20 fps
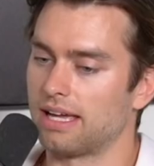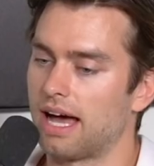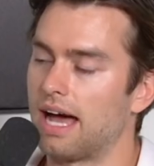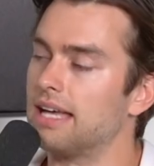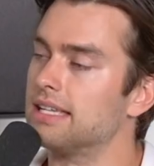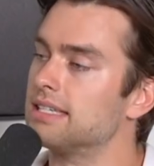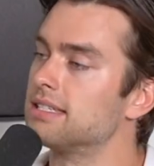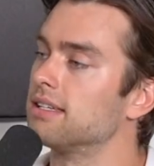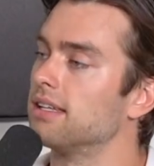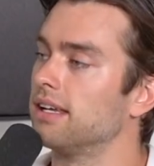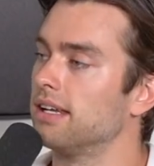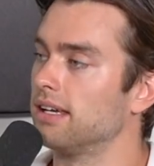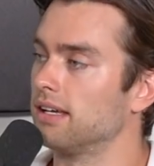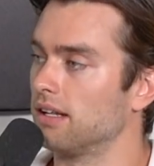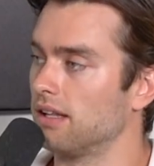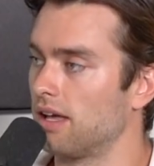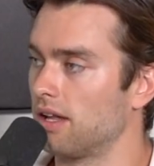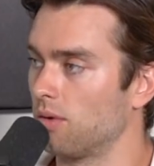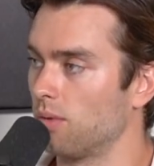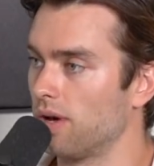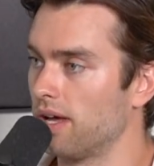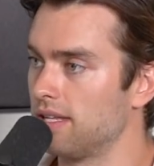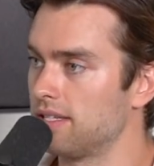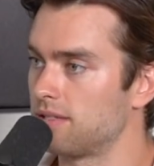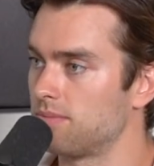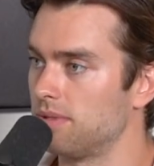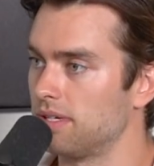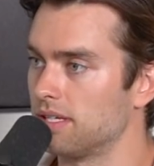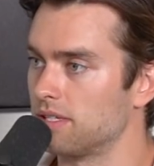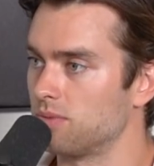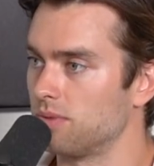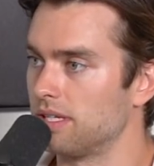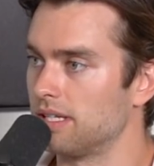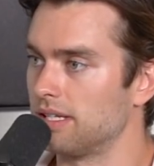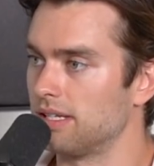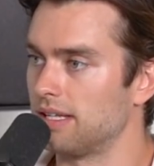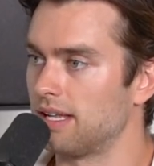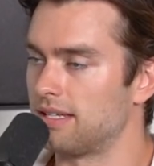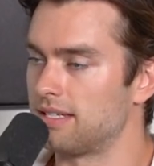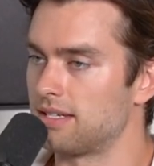isolating in a lot of ways, because we
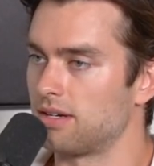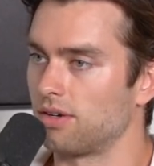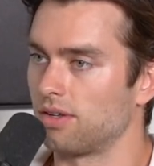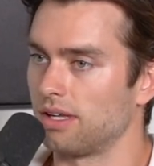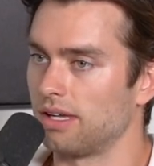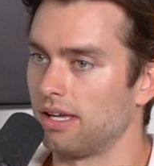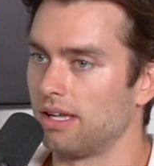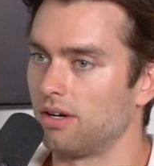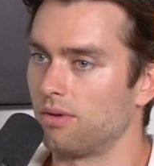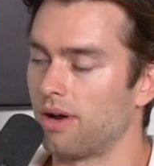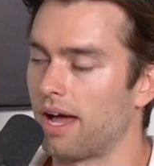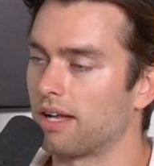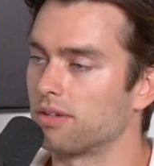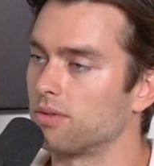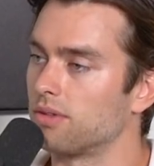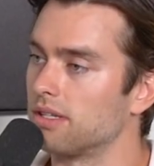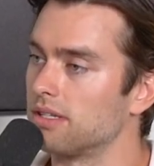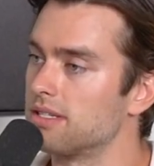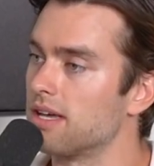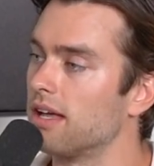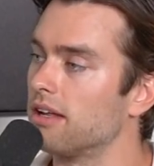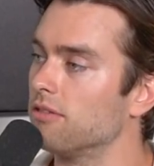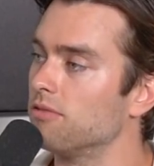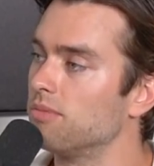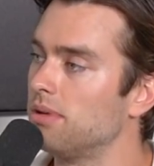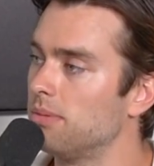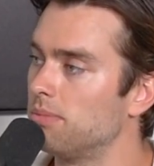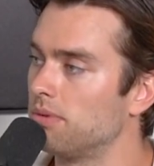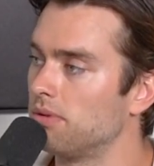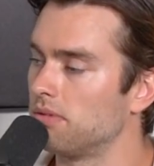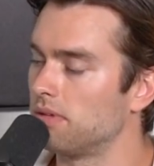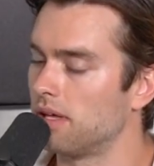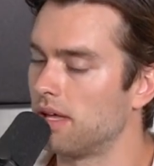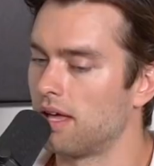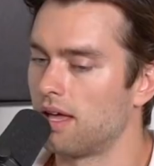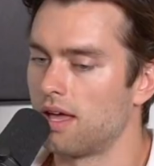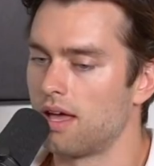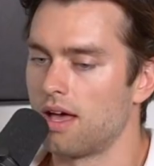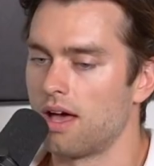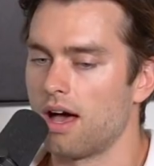didn't necessarily interact with a ton of people.
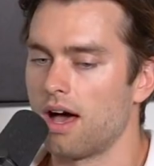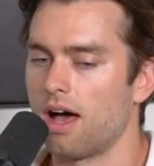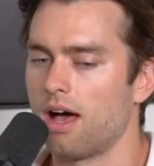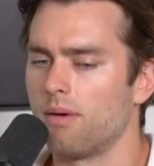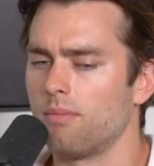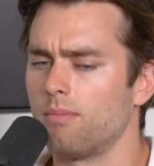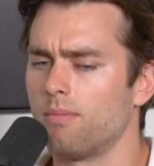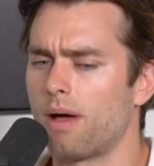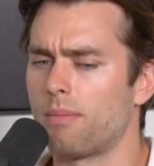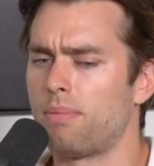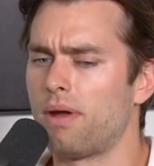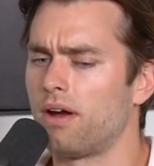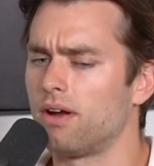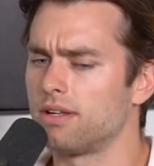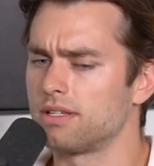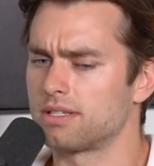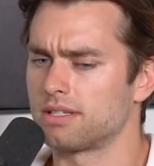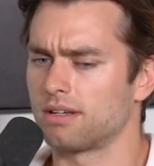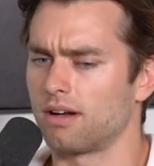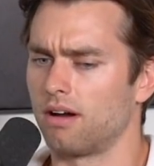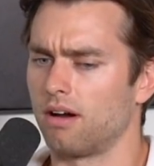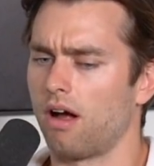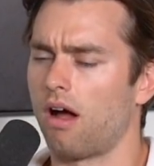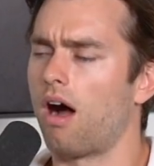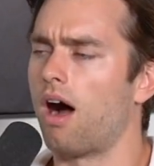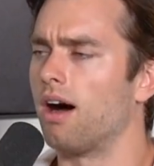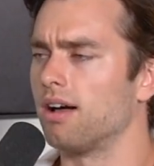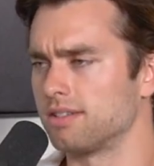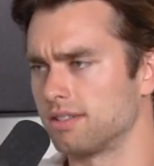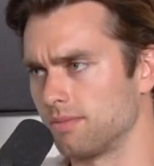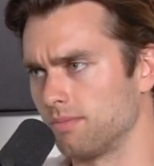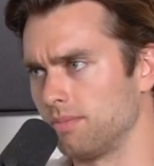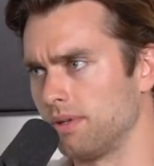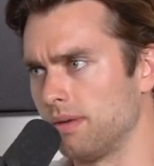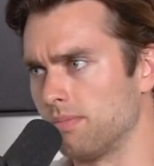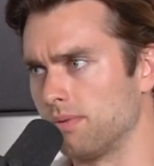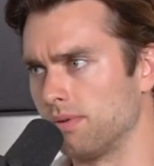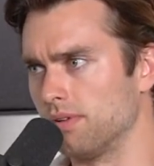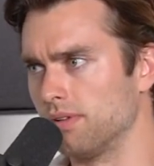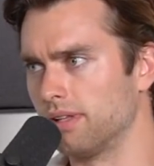My parents are awesome
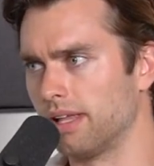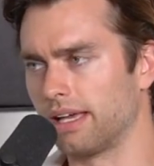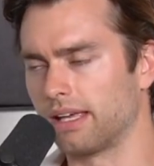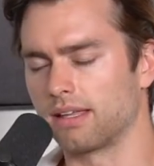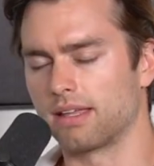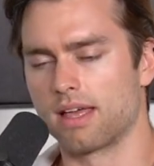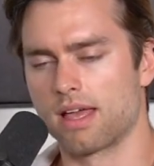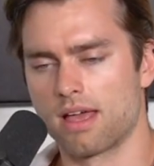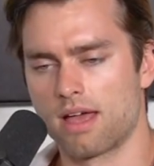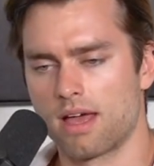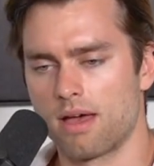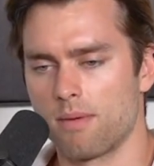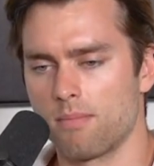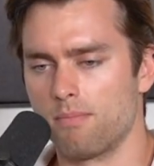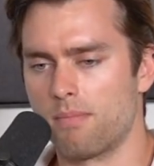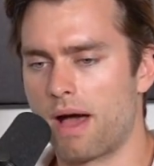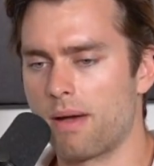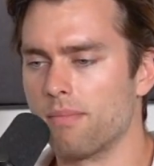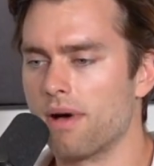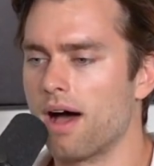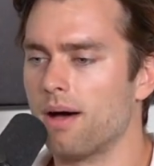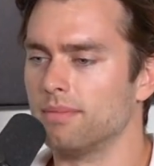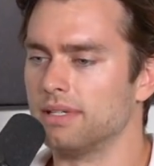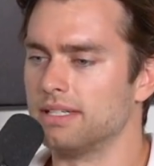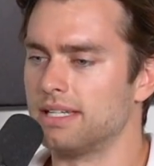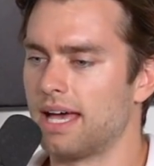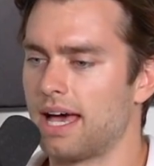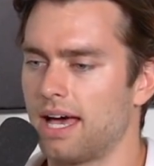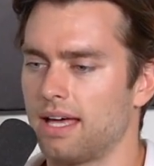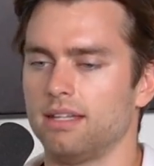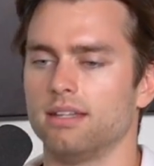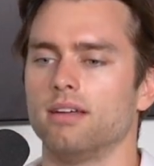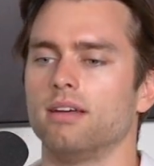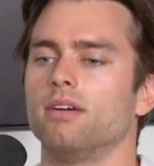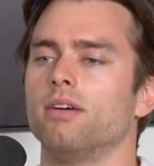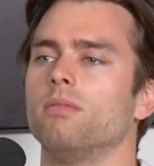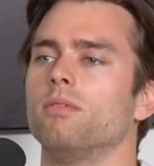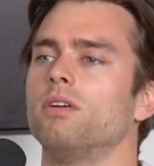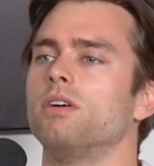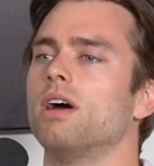people. Like, my mom and dad
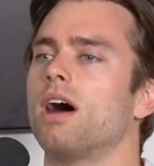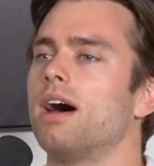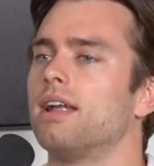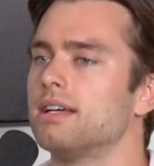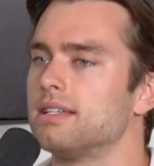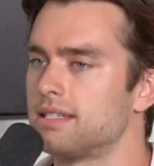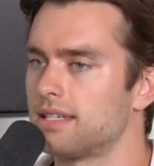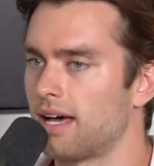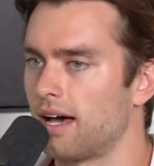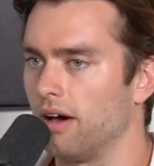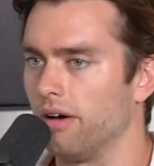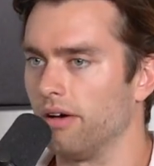got us out